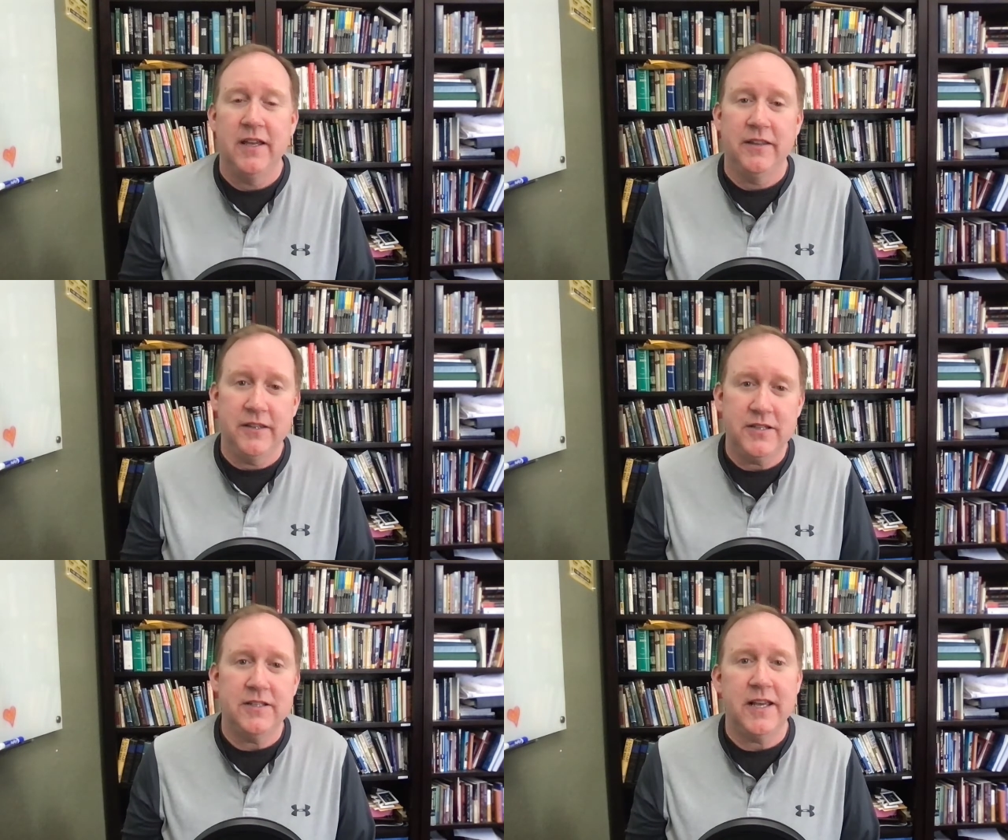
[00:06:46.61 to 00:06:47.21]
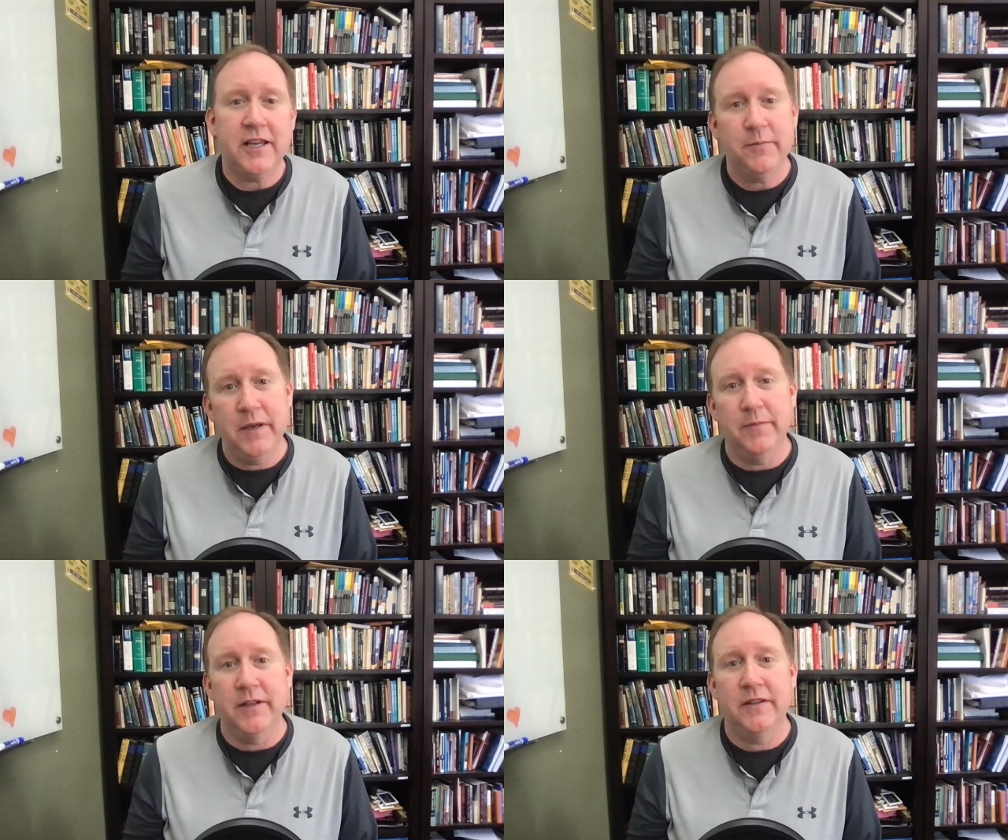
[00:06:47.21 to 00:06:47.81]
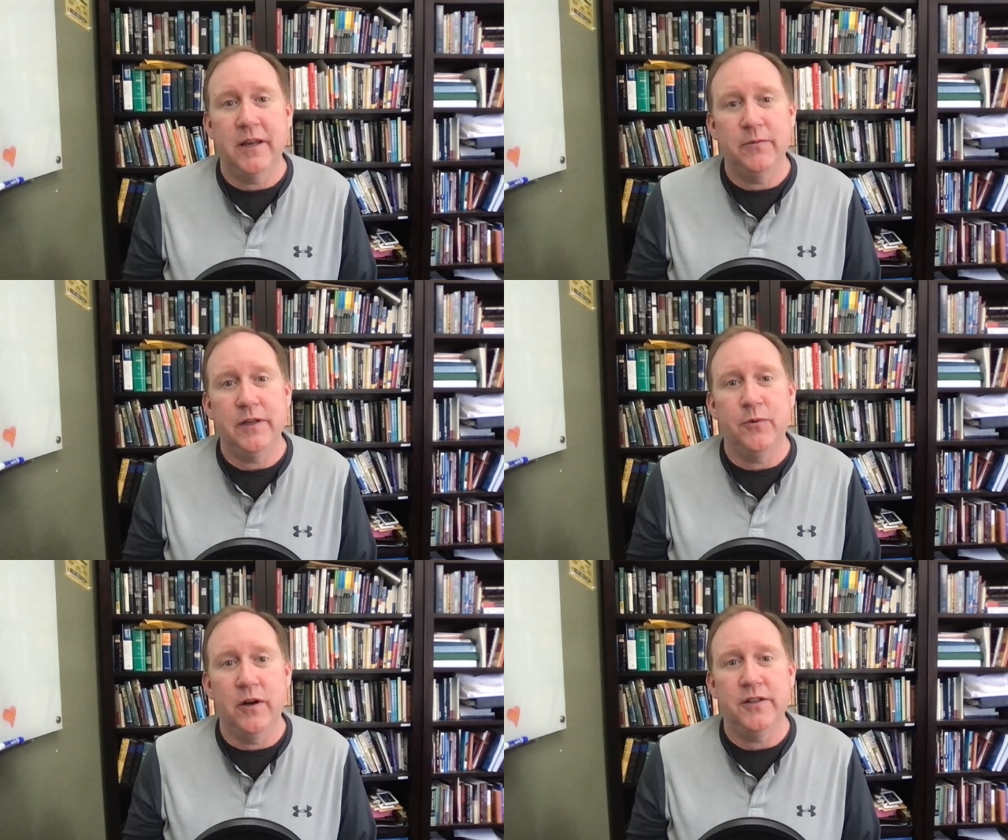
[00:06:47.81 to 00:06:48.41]
This is a commitment that we
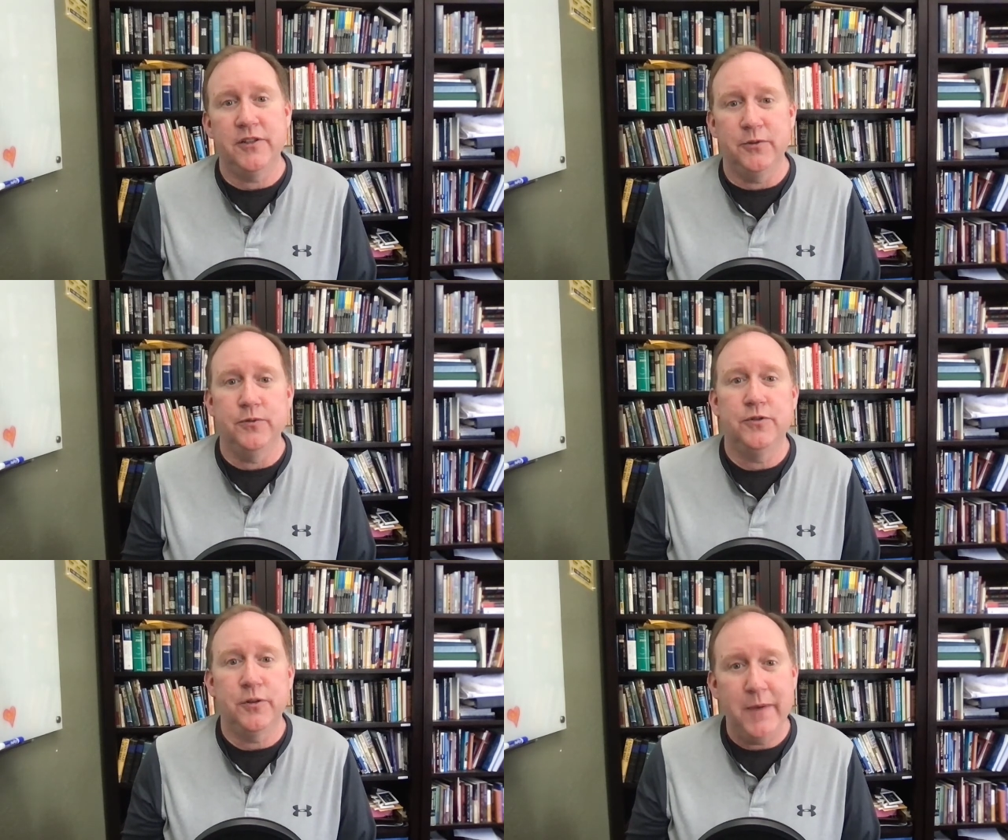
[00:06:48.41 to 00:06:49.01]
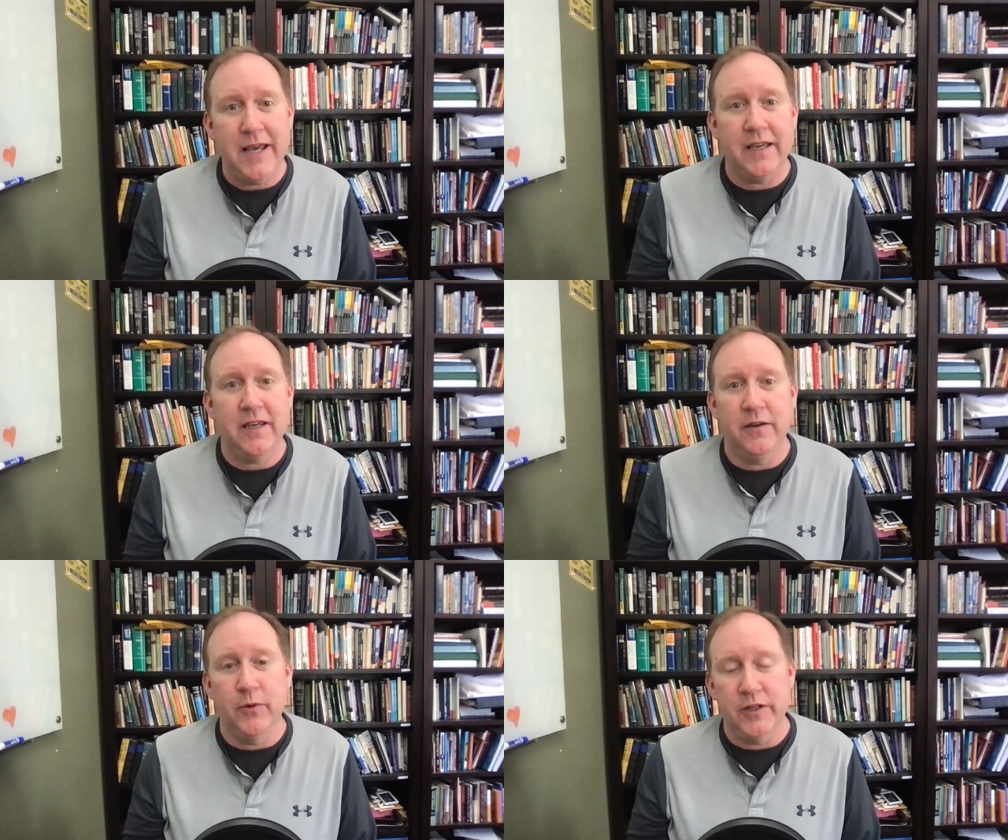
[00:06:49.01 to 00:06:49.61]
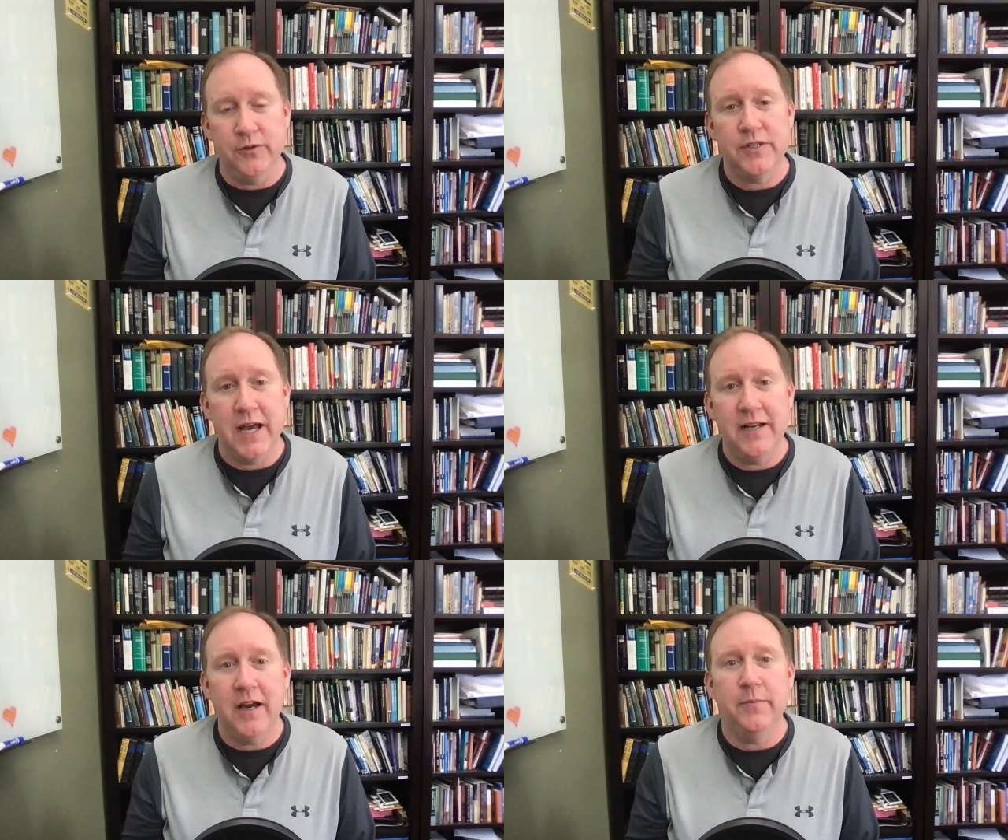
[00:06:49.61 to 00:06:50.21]
want you to make when you
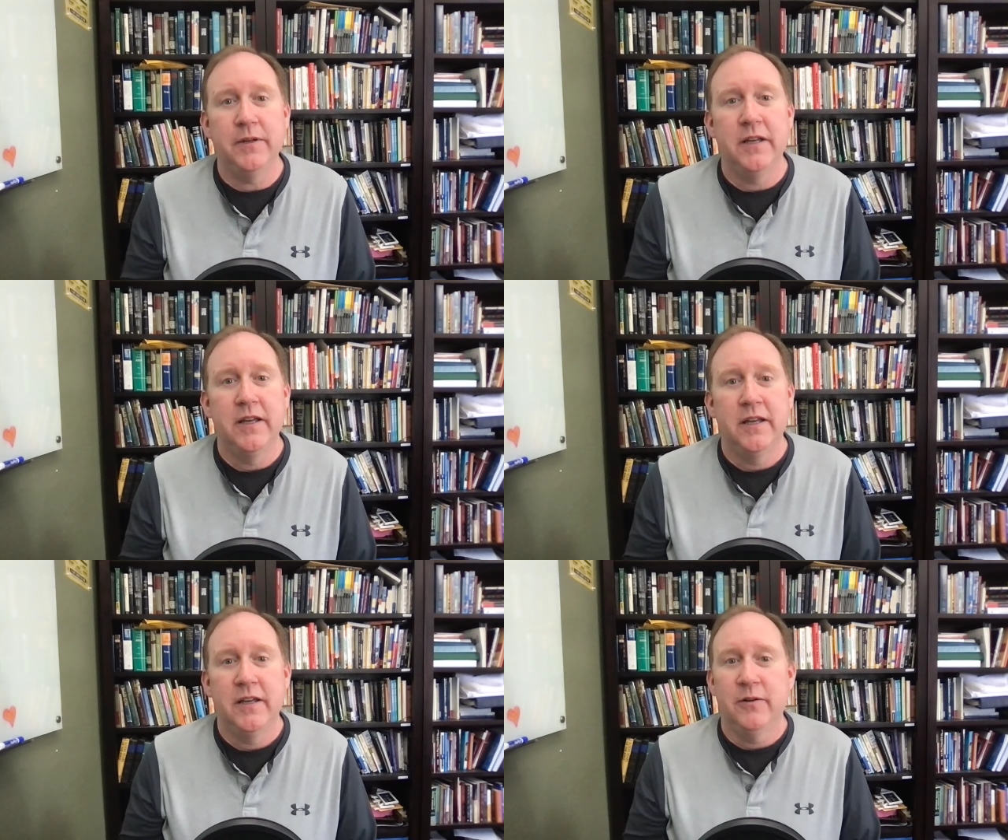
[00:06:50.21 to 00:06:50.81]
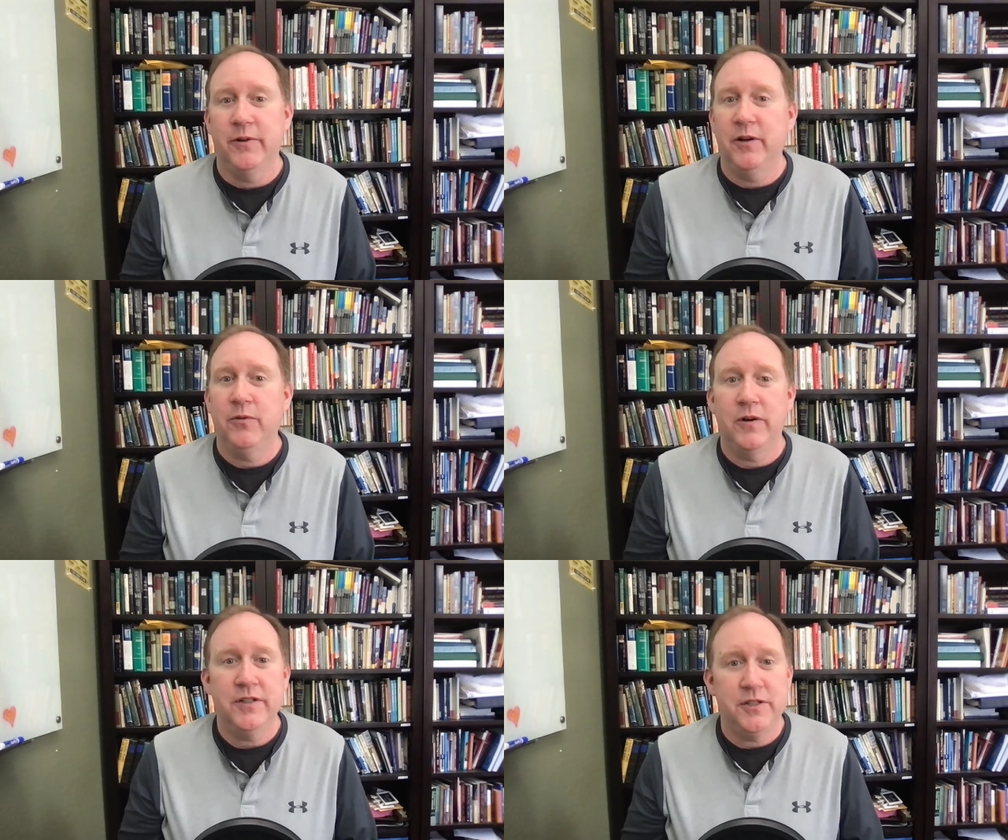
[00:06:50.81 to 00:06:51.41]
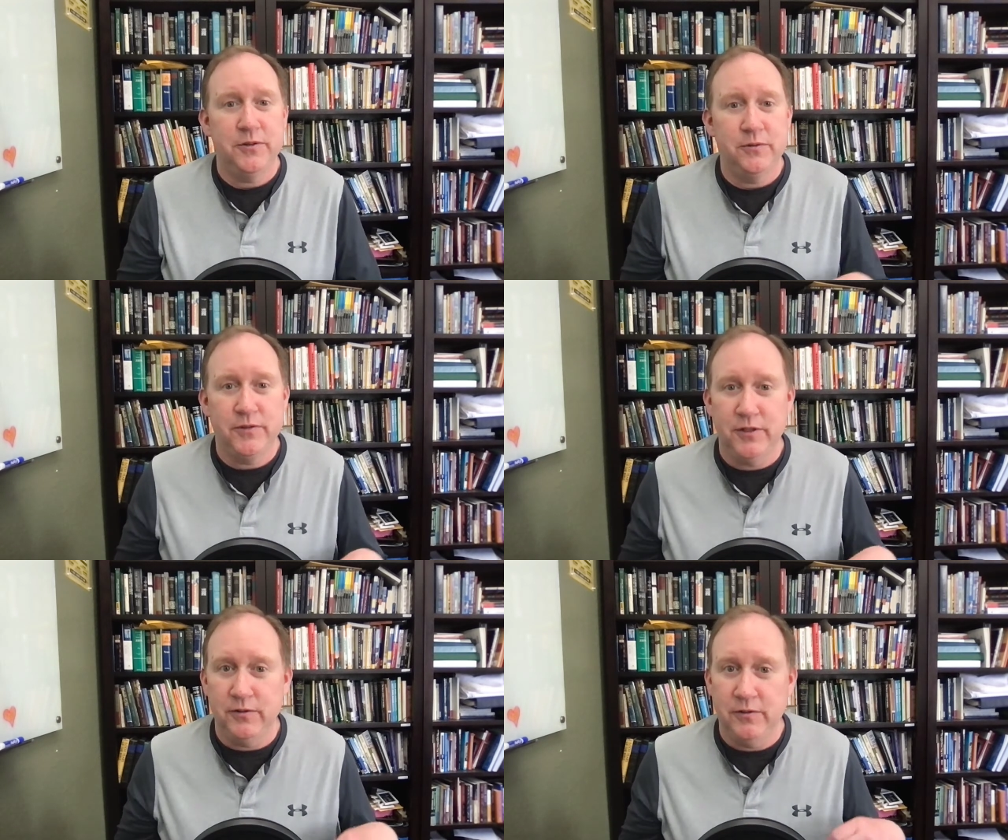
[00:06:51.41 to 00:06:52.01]
sign up. We don't want you
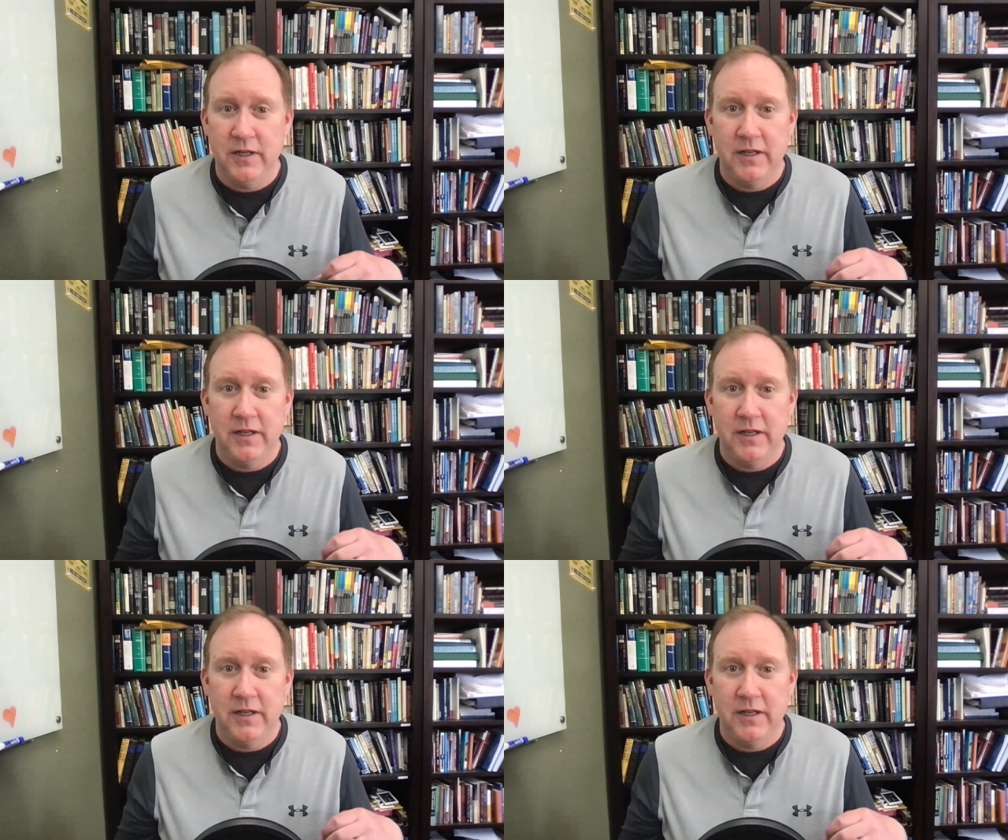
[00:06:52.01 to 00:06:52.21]
to